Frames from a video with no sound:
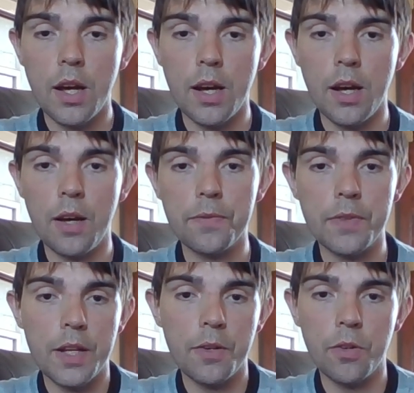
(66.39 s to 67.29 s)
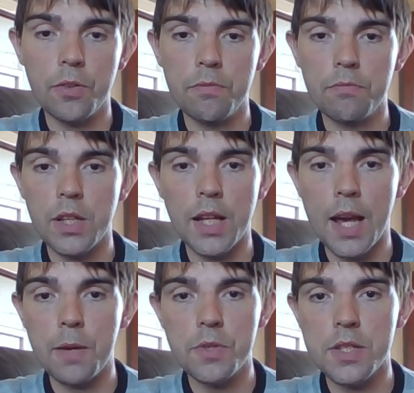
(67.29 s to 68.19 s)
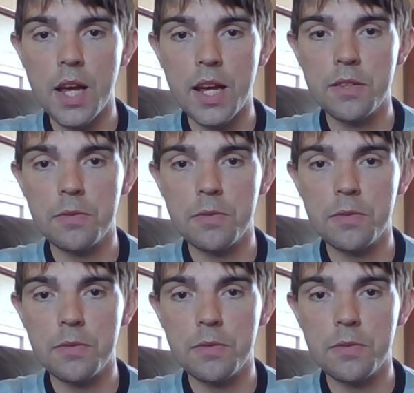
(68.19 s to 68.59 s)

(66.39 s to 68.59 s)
And from then on, the game was dead,